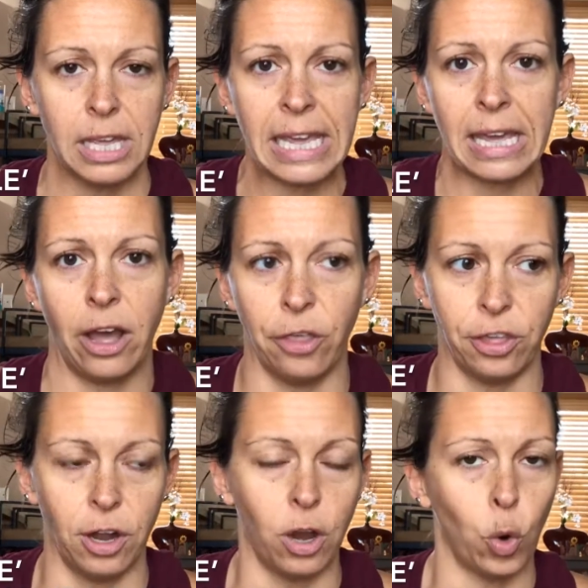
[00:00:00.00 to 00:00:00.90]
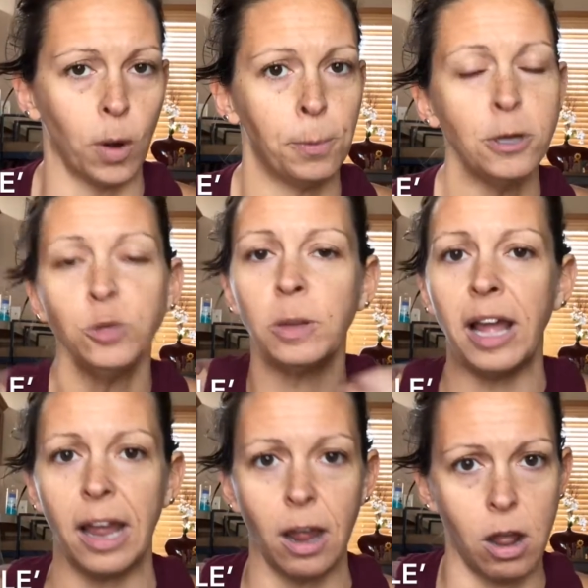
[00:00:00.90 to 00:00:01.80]
eat healthier or push
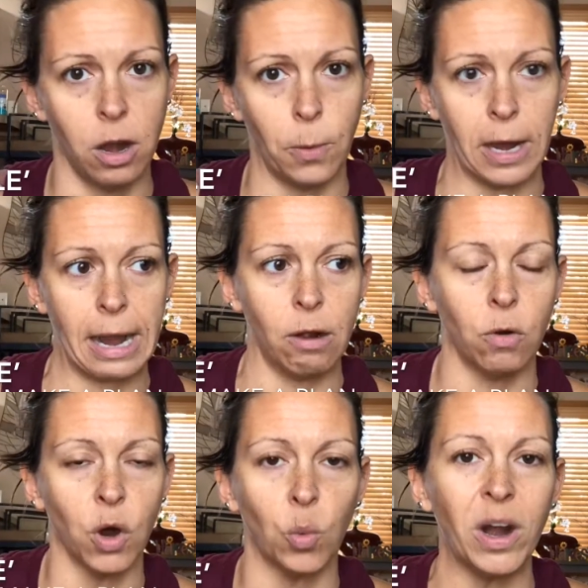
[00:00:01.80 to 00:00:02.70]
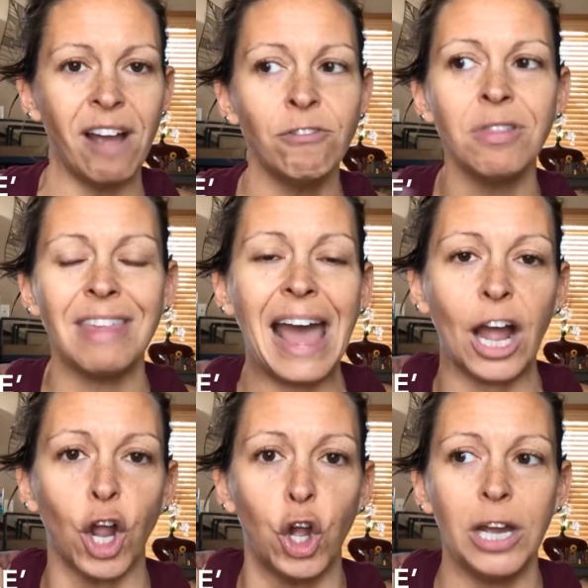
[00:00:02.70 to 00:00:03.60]
play on a workout or whatever
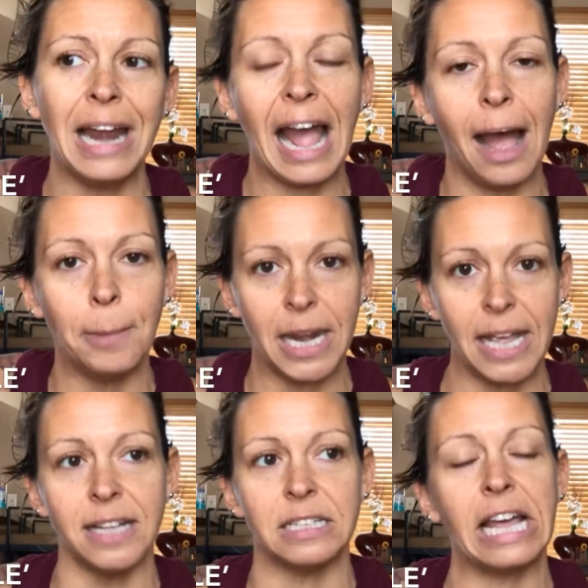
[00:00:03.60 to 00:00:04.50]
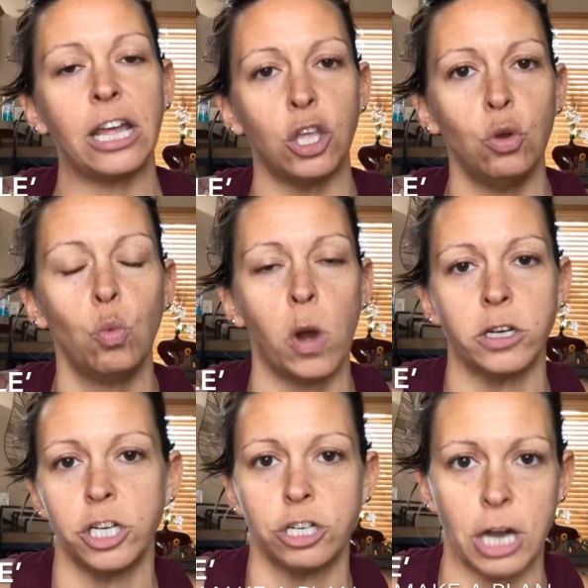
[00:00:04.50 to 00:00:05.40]
that good habit is that you
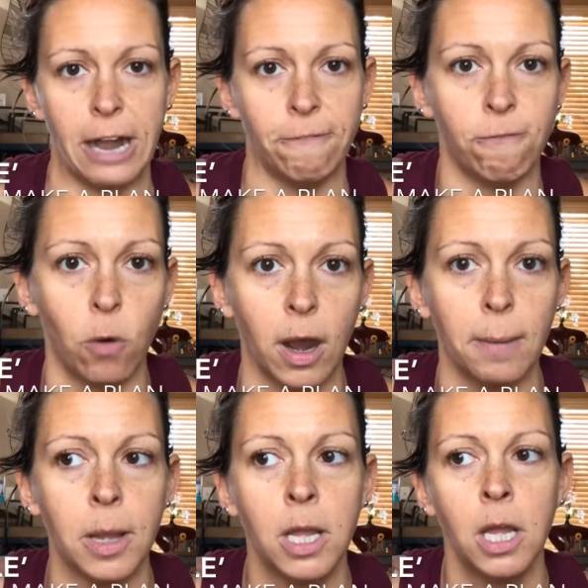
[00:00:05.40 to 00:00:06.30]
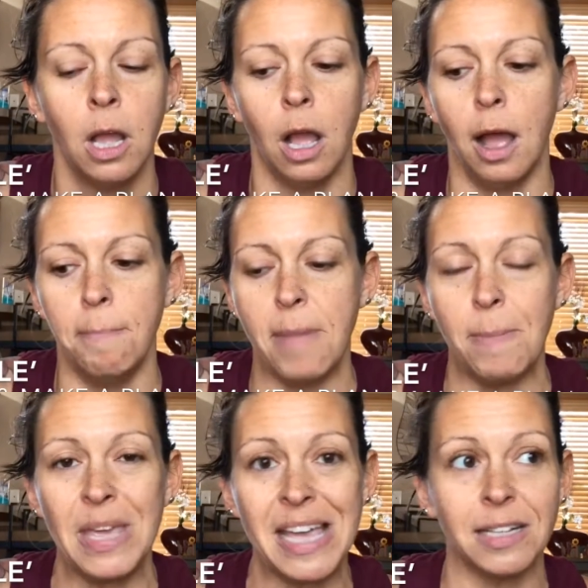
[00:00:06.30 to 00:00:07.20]
want to try to form,
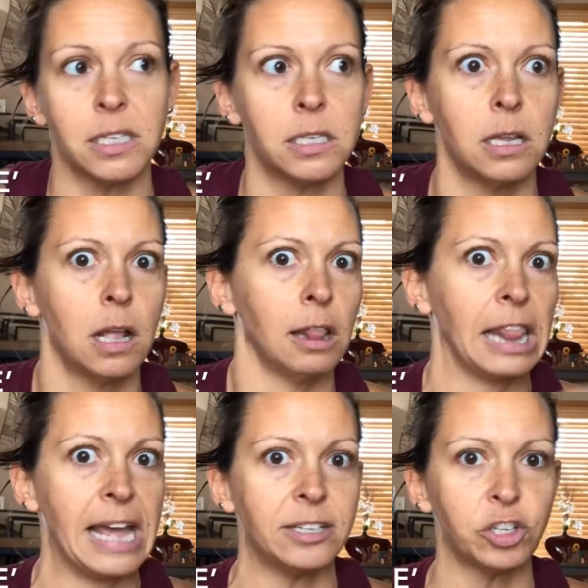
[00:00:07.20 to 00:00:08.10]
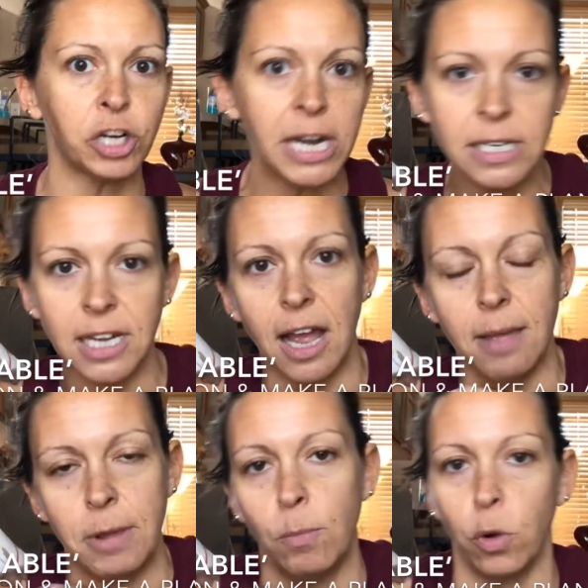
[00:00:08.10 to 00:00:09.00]
maybe it's less screen
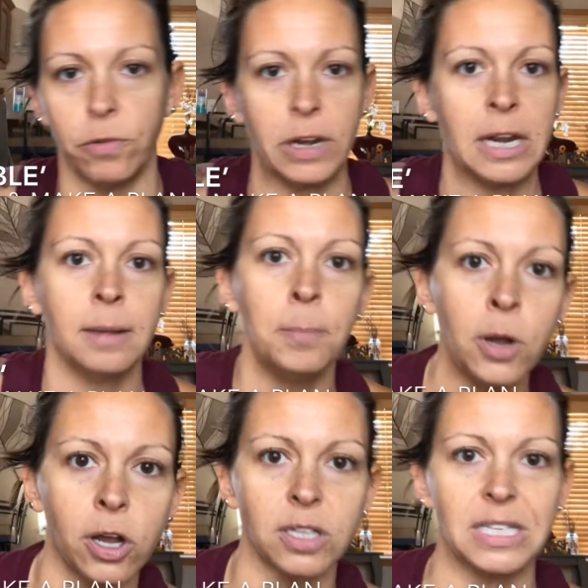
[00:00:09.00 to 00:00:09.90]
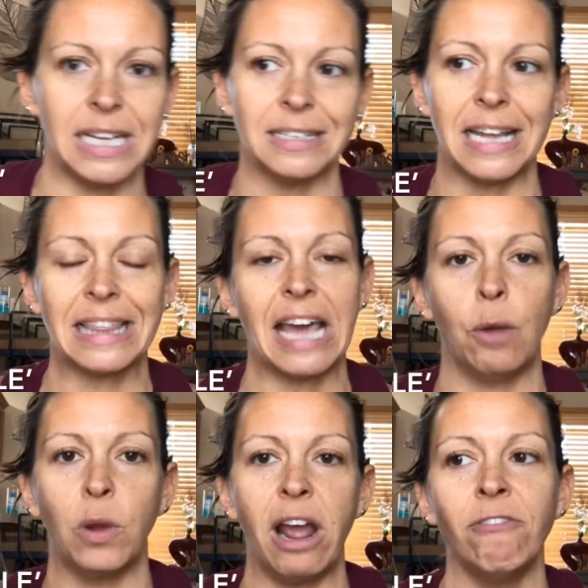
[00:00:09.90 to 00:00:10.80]
time and more reading books, things like
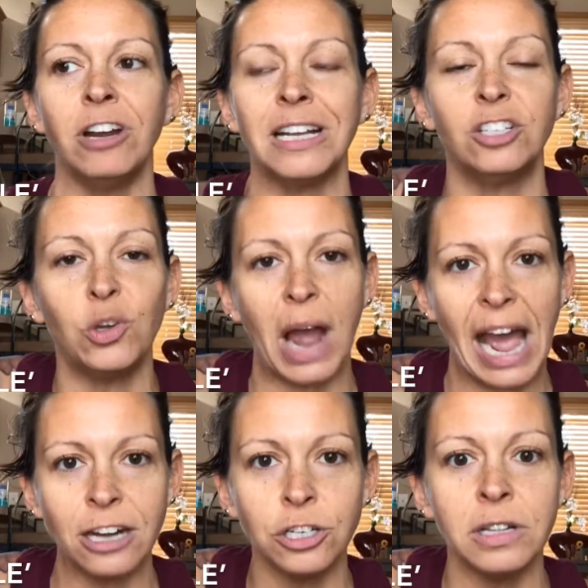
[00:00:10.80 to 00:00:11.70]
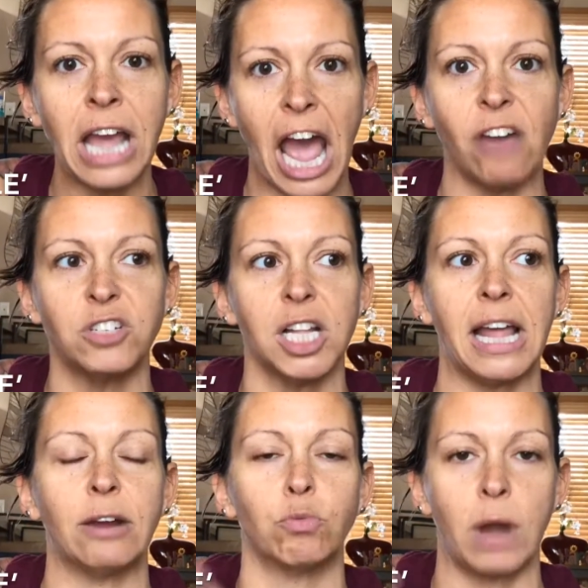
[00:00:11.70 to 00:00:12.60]
that. Whatever it is, you actually have to
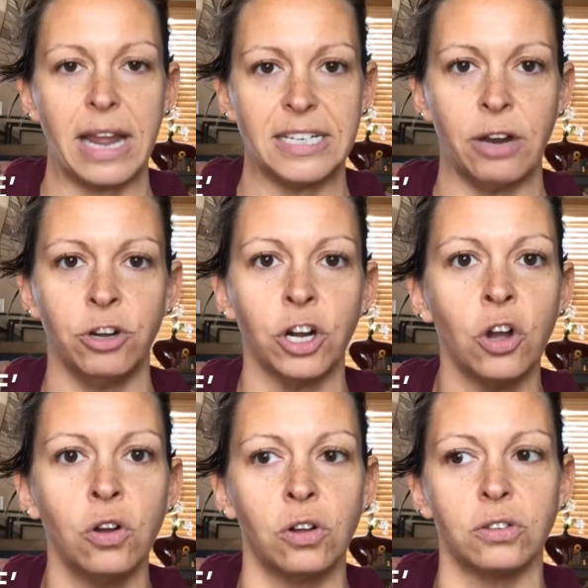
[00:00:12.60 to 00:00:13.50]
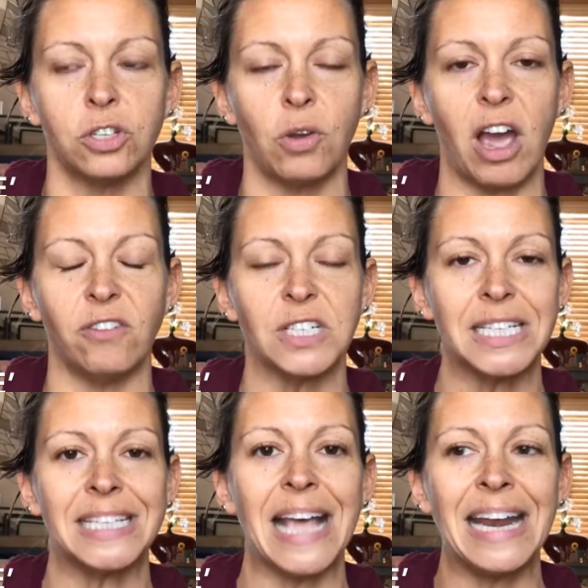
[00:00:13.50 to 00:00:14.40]
like write down your goals. You have to
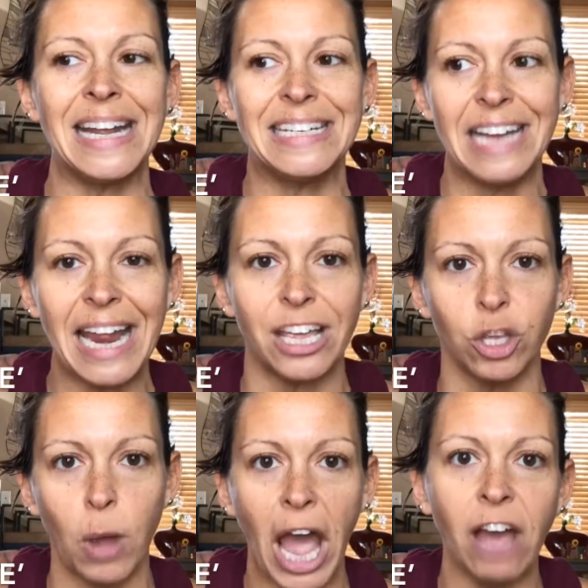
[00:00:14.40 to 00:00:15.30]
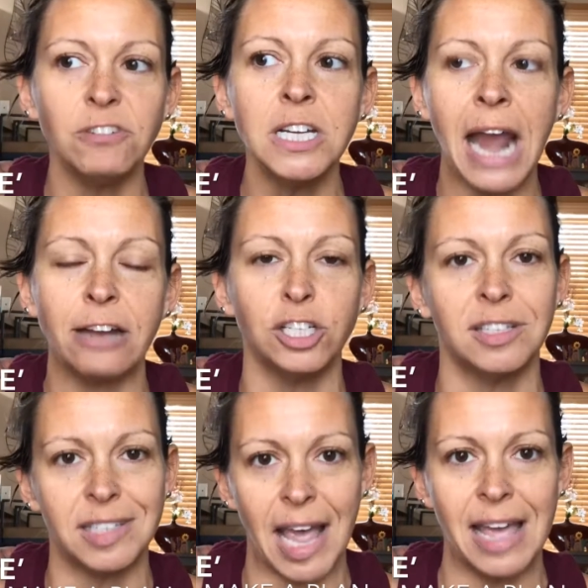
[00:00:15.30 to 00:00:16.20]
set a date. You have to not
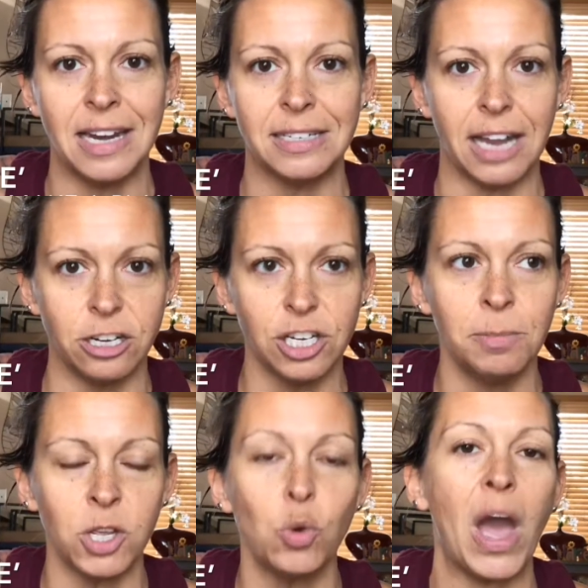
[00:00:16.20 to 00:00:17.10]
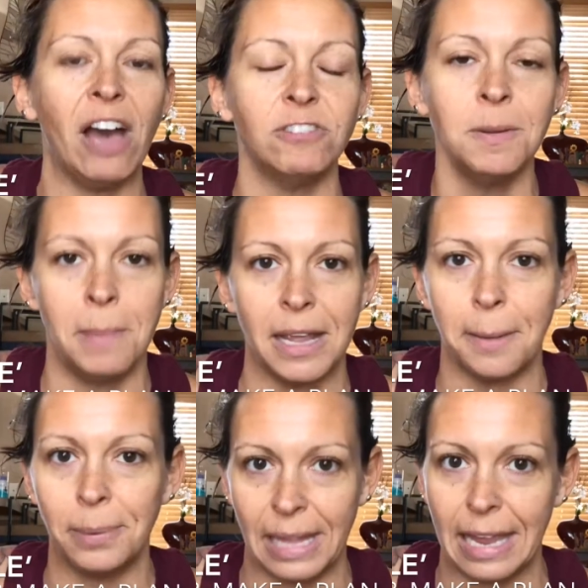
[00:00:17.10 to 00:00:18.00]
just set an intention, but you have to make
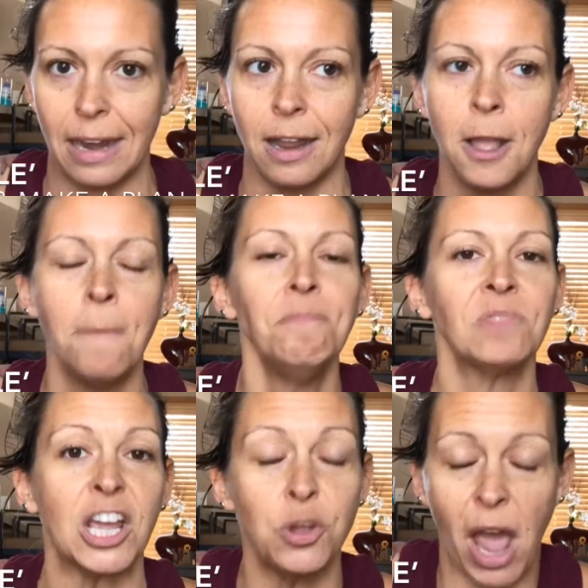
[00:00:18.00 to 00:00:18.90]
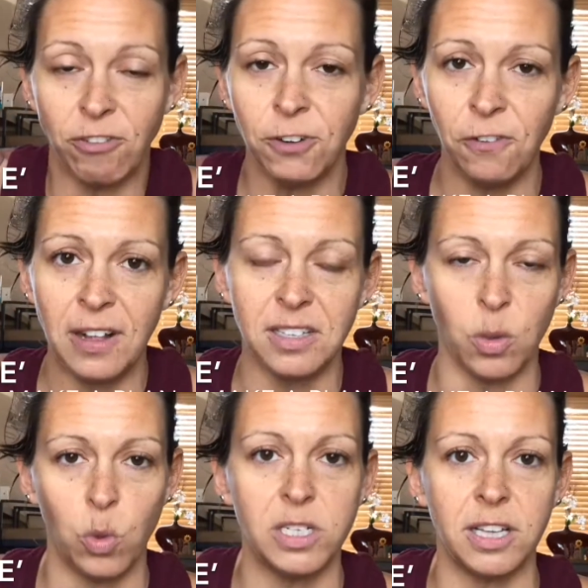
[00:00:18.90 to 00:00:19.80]
a plan. And you have to find
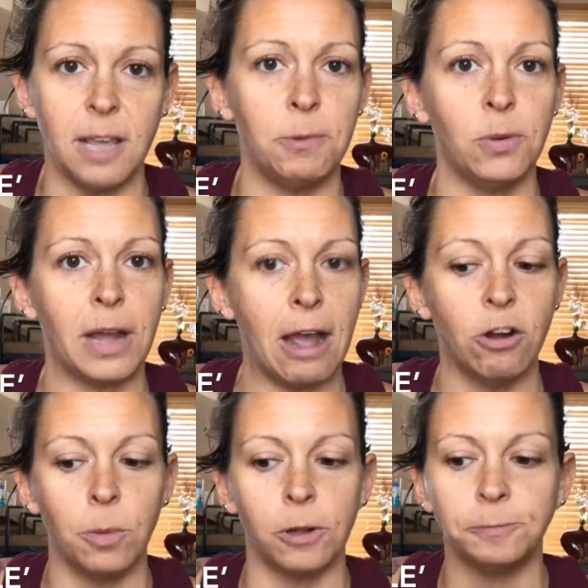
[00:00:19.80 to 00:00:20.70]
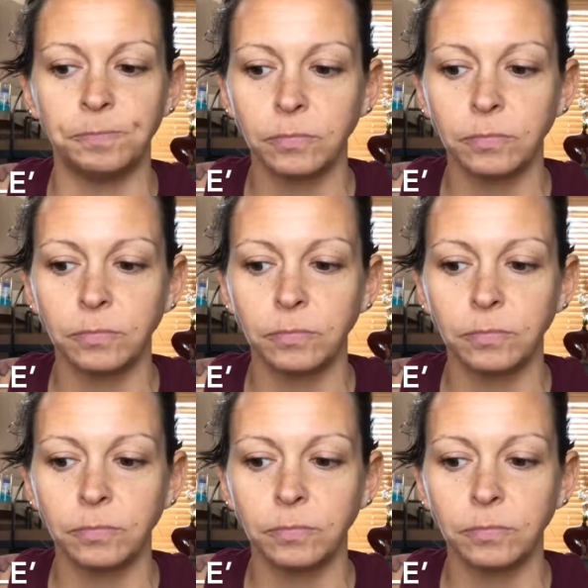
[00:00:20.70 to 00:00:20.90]
someone to keep you accountable.